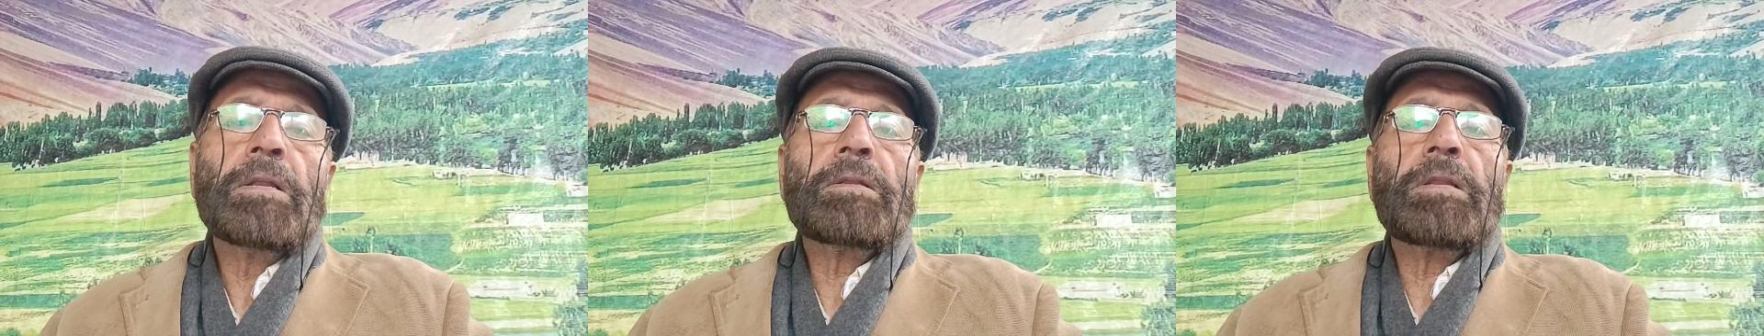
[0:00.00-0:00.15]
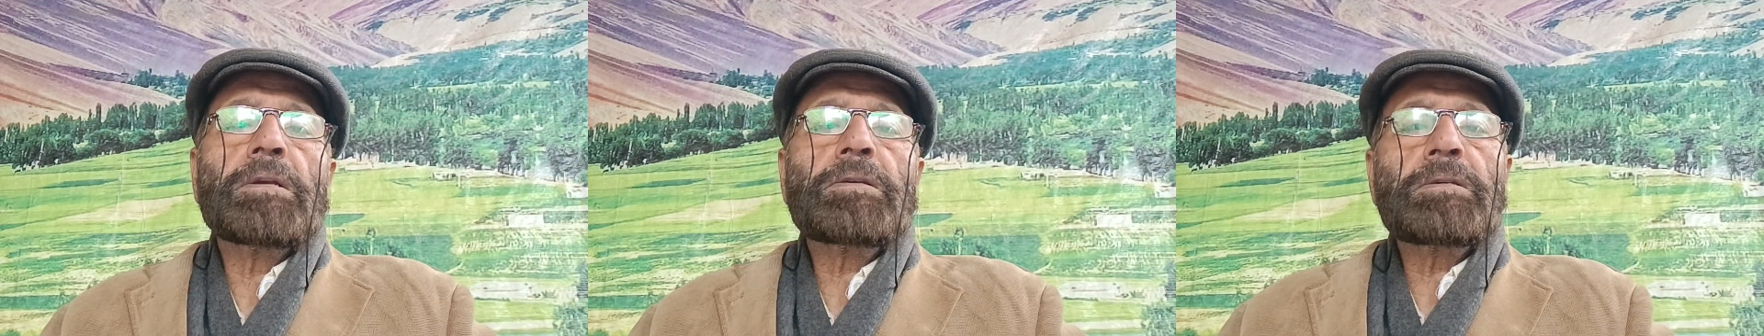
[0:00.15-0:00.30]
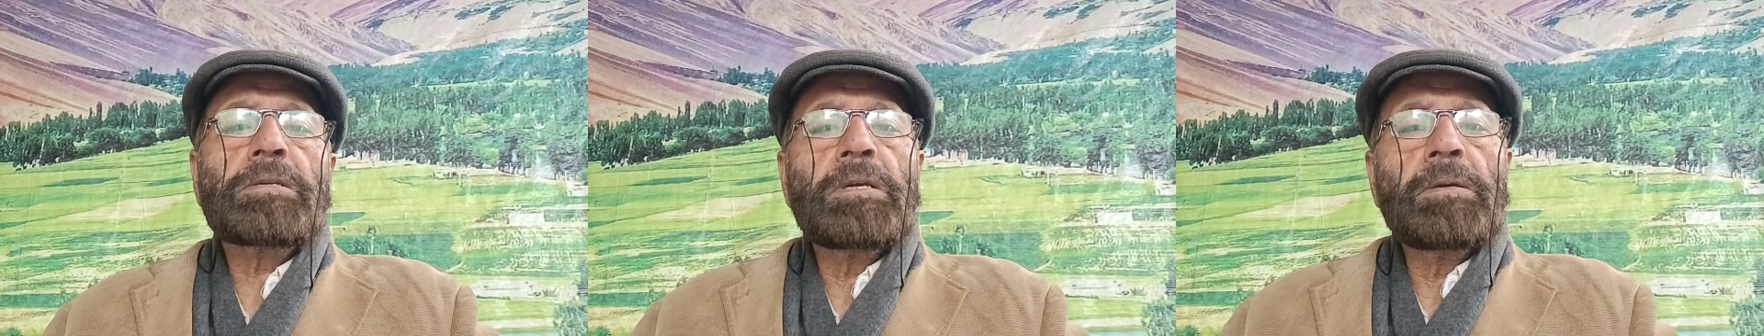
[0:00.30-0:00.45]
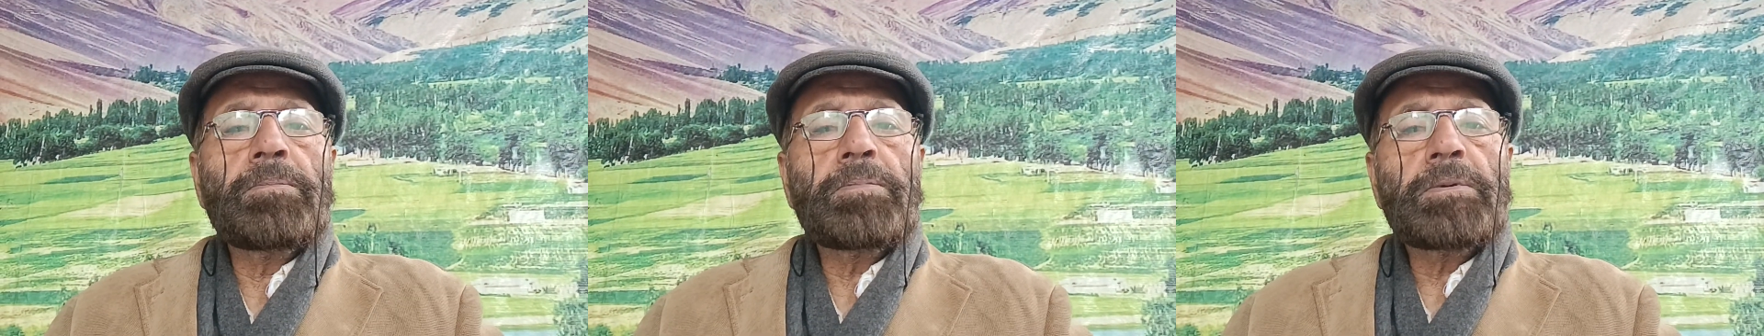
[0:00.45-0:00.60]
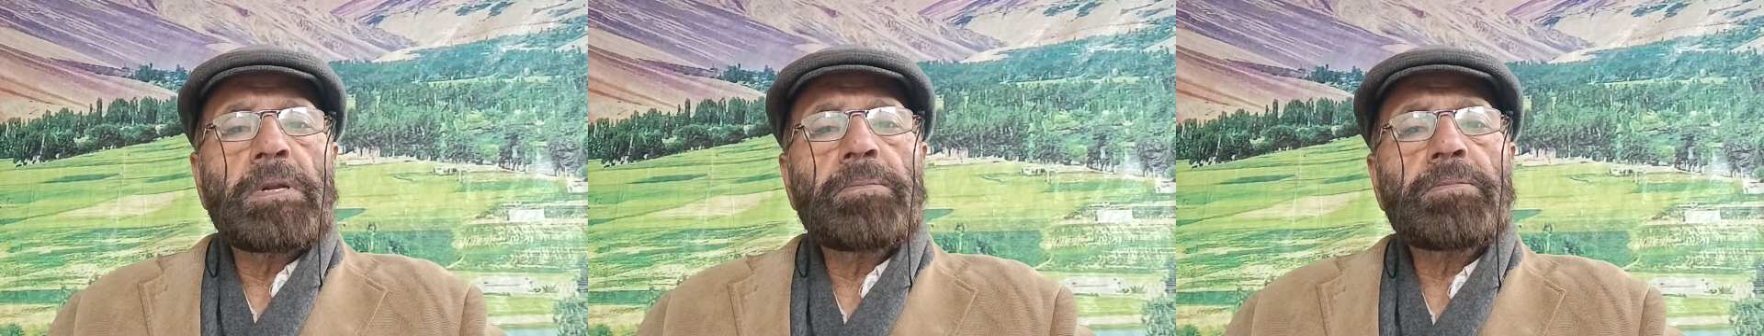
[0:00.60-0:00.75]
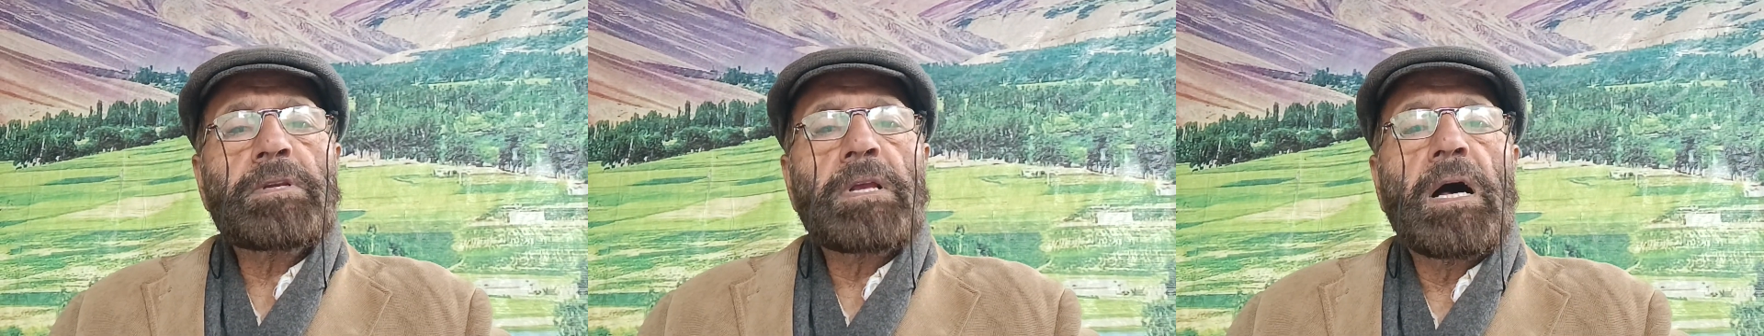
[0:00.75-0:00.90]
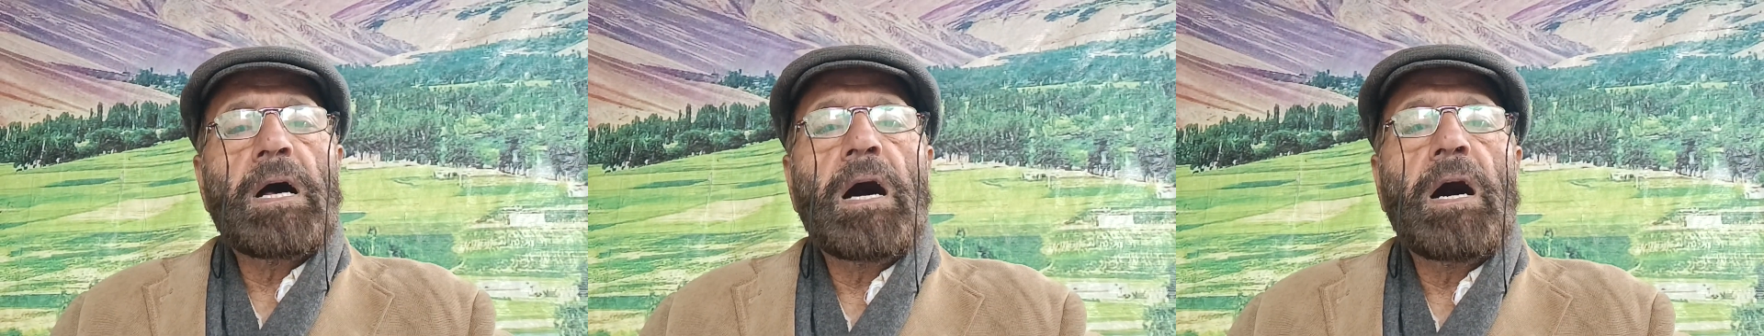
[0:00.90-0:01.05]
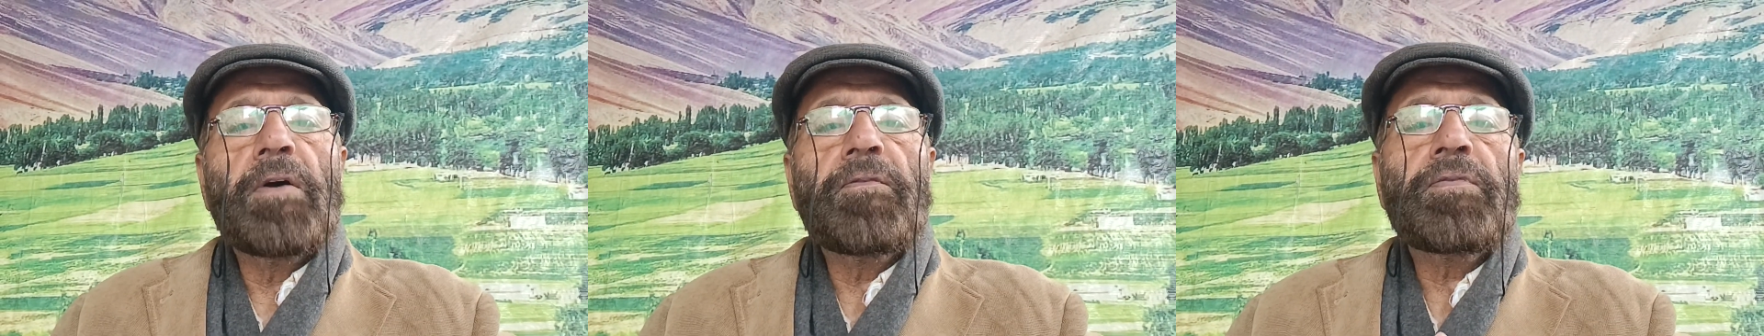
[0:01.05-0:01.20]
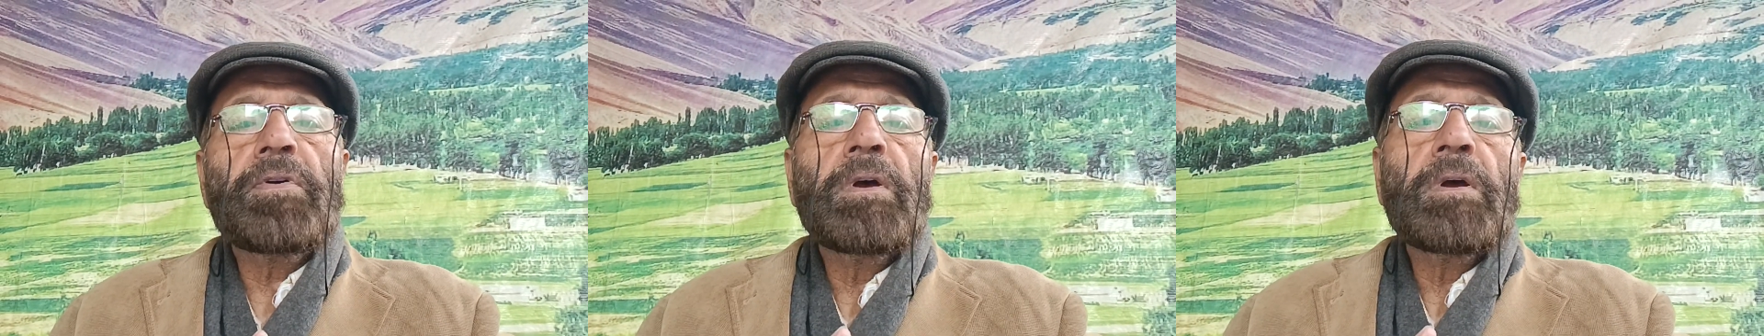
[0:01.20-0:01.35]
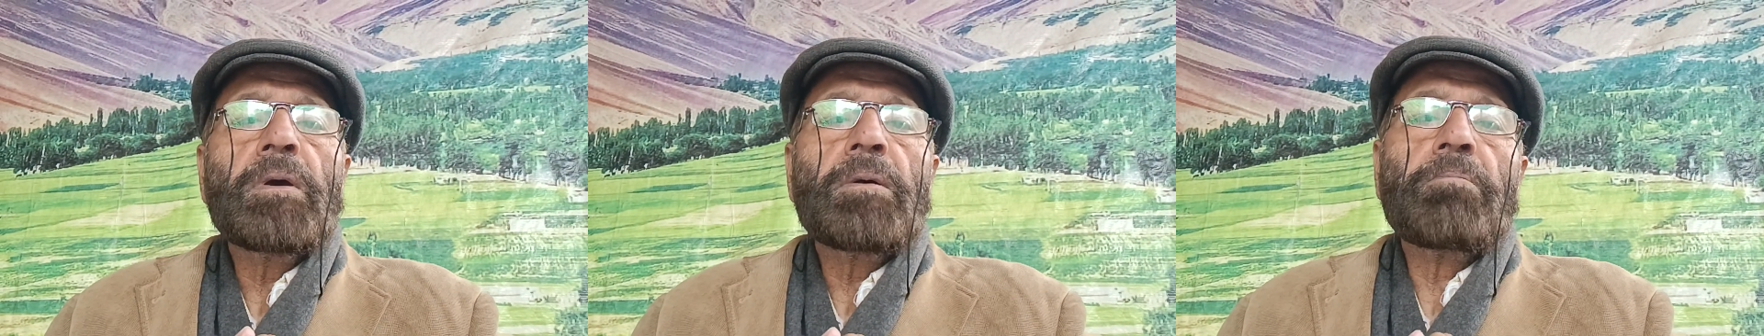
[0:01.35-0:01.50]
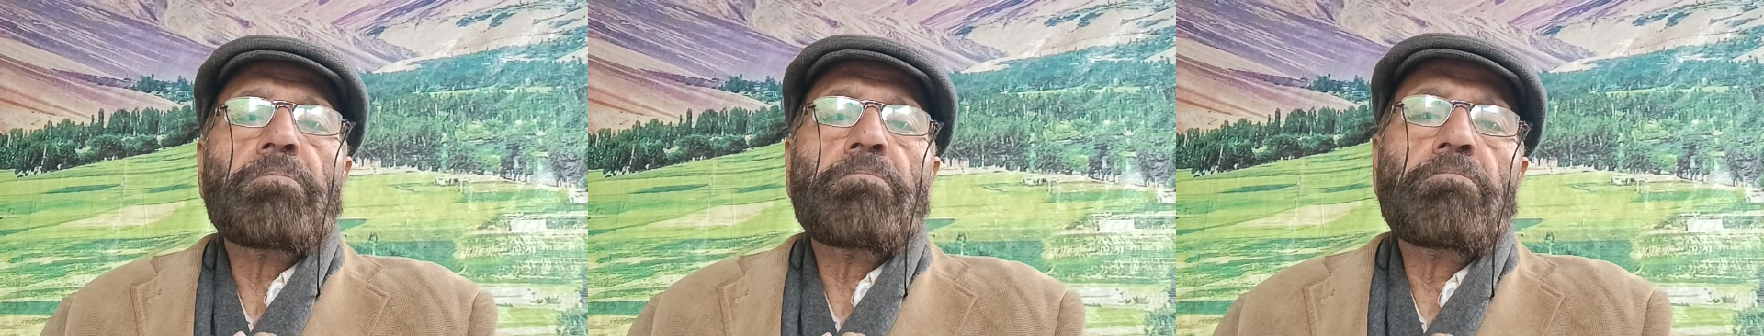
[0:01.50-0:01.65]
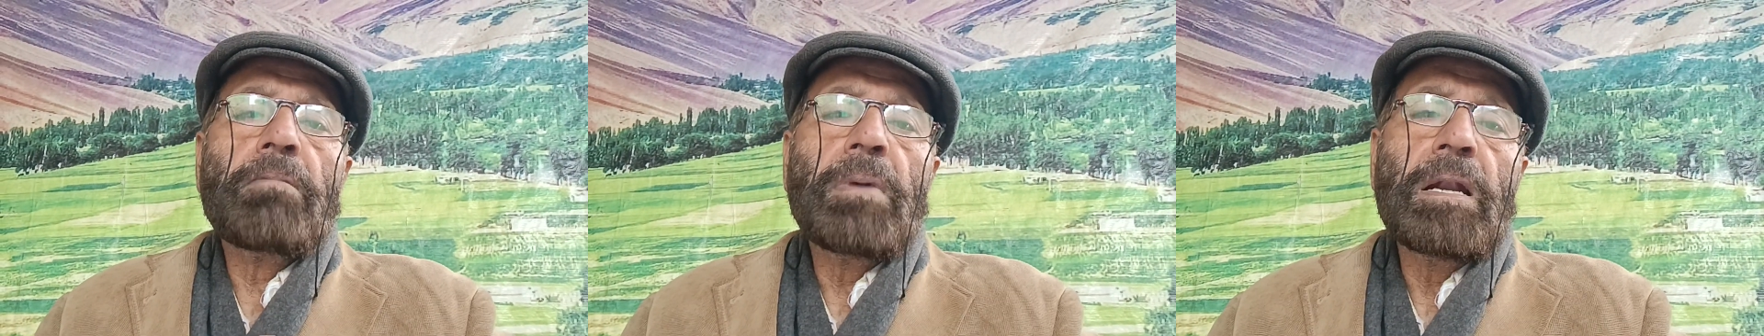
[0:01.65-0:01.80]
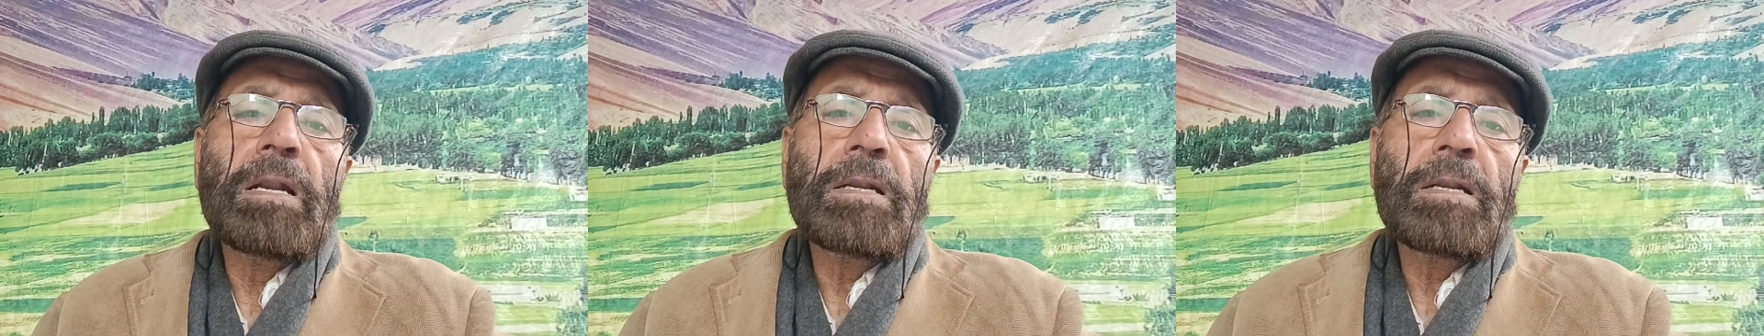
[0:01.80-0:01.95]
the symptoms of
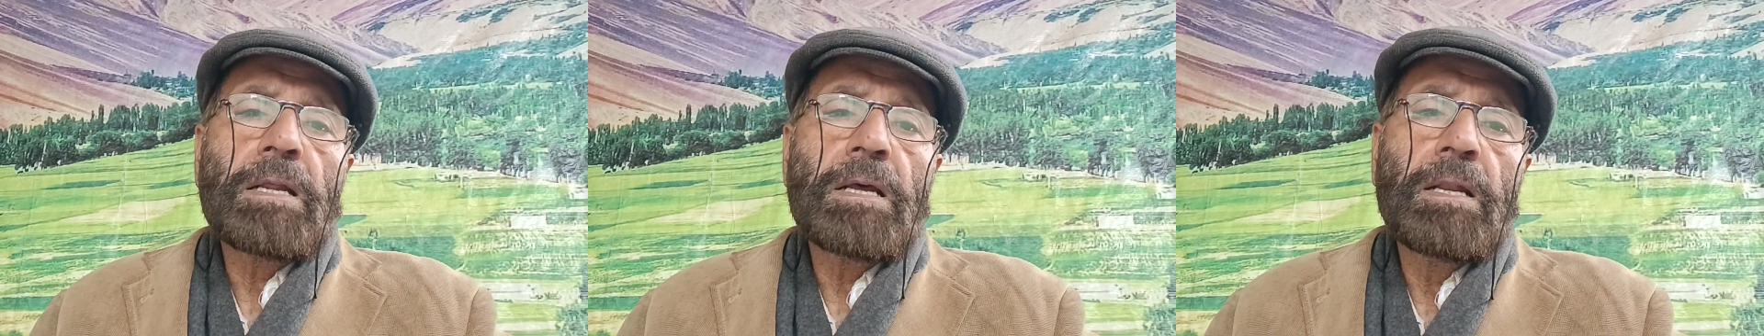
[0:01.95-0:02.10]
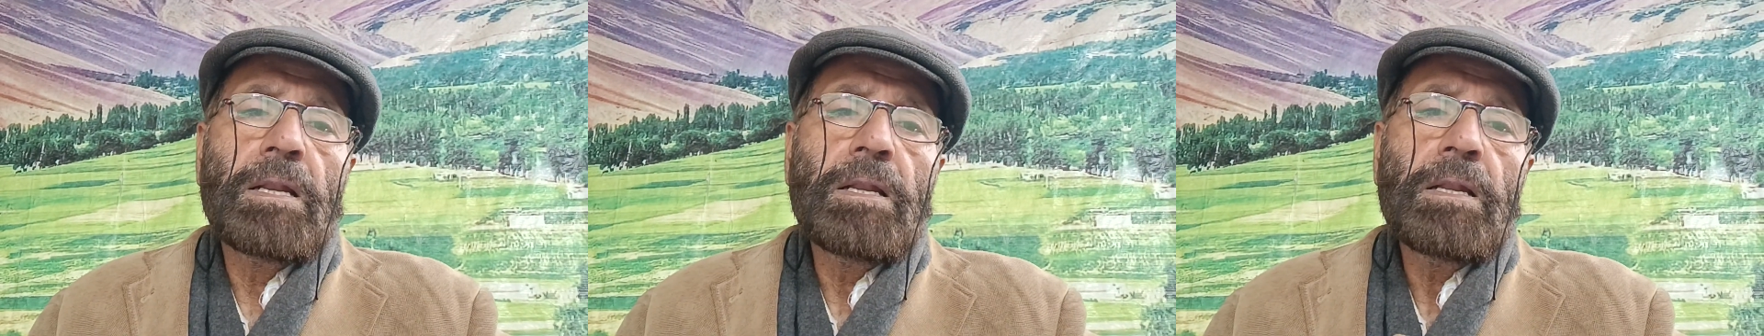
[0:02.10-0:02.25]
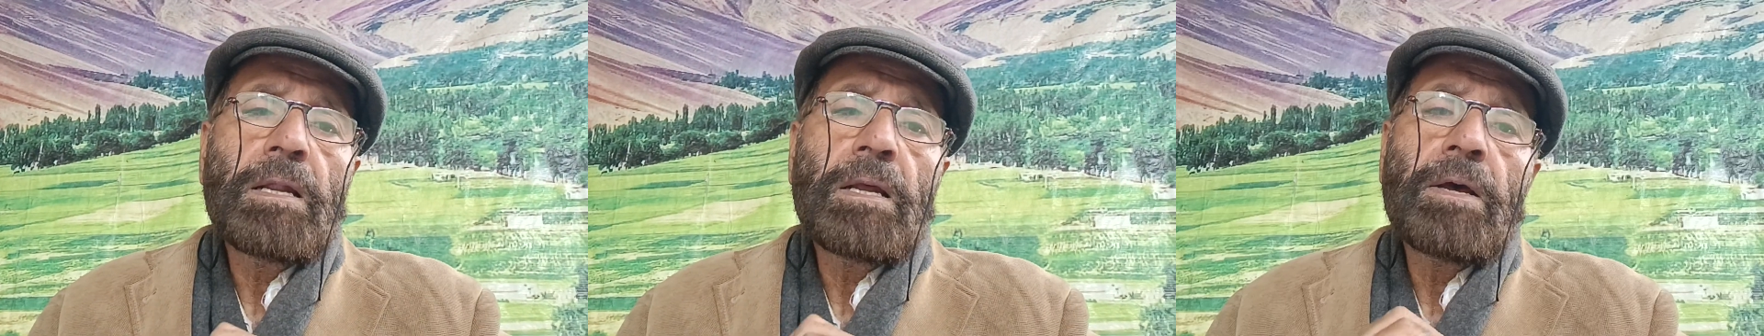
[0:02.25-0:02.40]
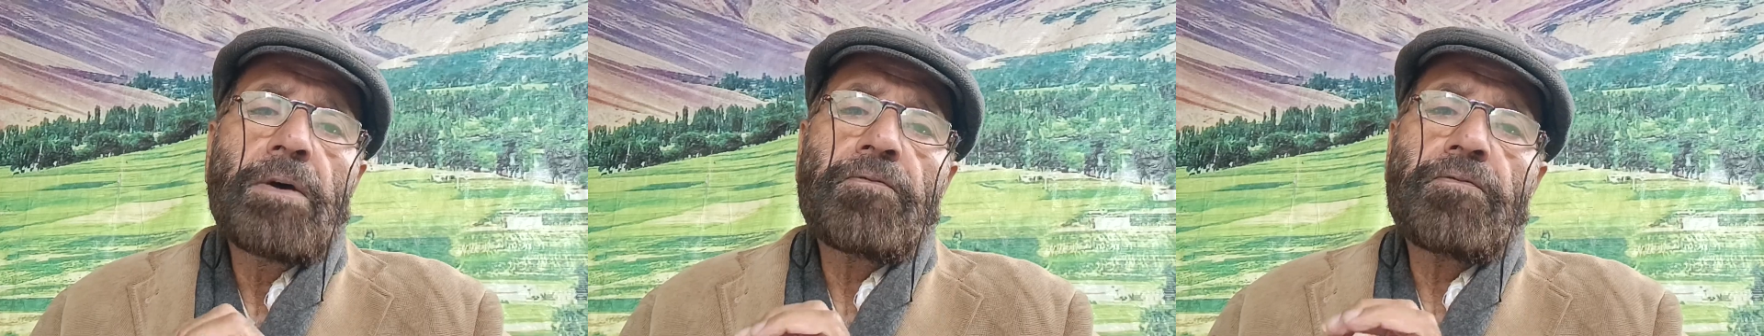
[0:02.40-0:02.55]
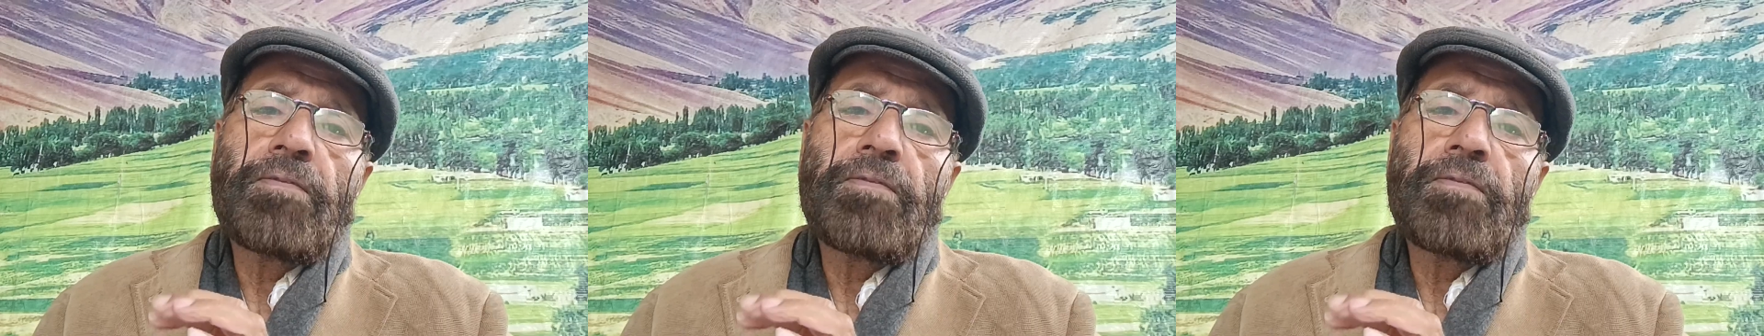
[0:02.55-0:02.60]
mental,